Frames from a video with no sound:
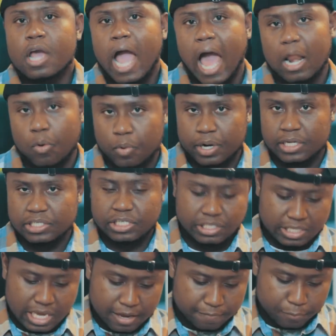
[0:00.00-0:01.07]
I don't want to
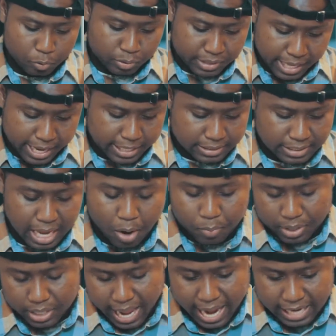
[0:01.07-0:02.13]
just give you things. I
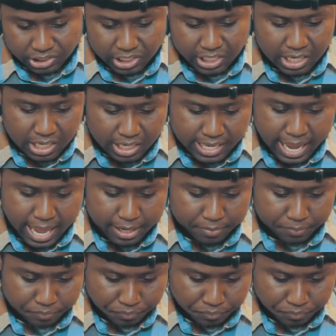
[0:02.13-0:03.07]
want to actually look at it